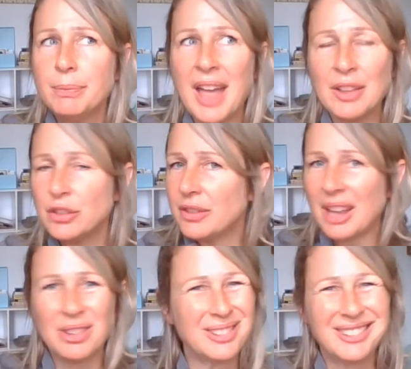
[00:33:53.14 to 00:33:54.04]
That's
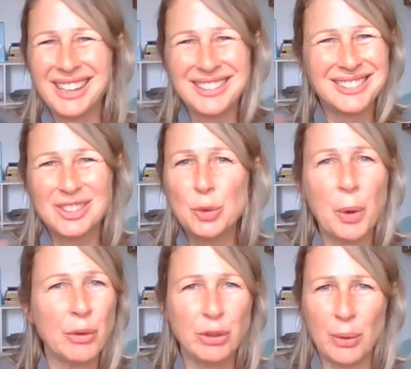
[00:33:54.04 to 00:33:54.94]

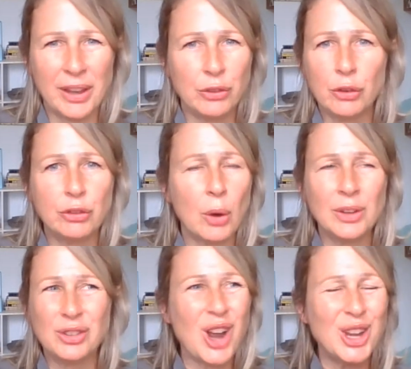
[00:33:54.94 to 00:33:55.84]
superfluous. So
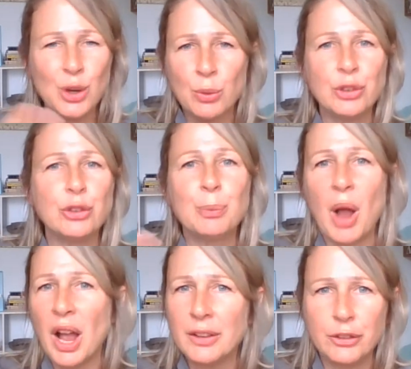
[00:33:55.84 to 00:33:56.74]
it's not your
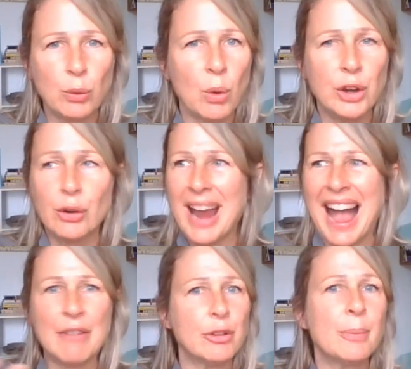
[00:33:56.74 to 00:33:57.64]
response or your
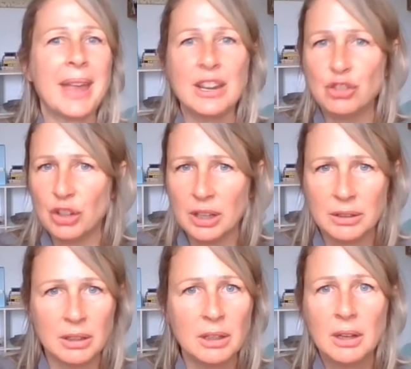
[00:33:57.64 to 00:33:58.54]

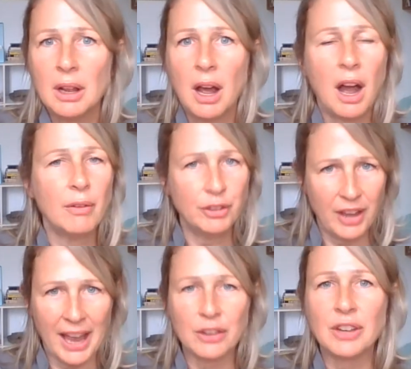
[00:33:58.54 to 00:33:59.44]
affirmation of a
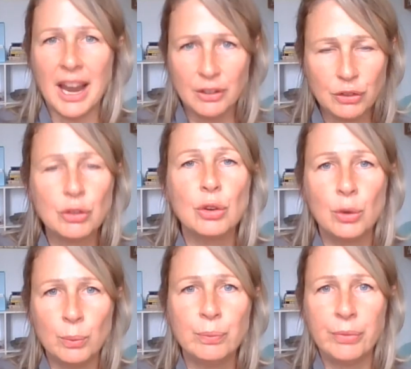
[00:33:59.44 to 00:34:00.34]
text. I
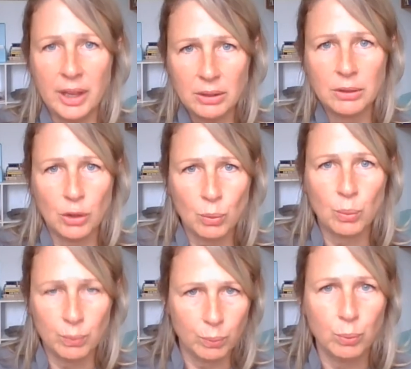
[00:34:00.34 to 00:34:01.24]
assume that
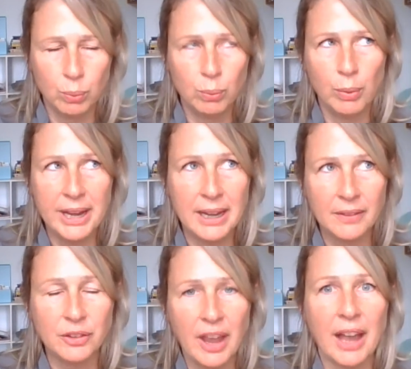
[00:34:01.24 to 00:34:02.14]
you're reading
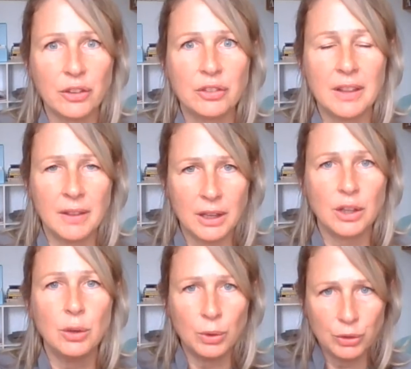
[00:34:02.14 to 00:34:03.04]
the text and that
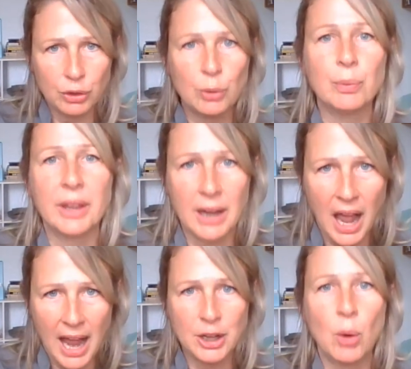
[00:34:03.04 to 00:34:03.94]
you assume that
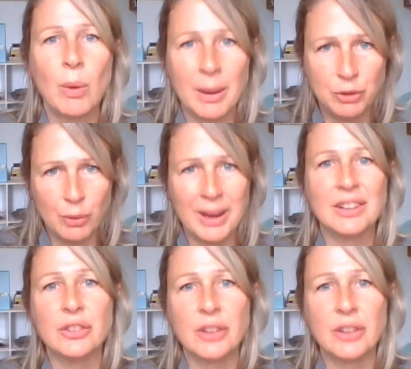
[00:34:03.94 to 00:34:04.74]
I know what I'm doing in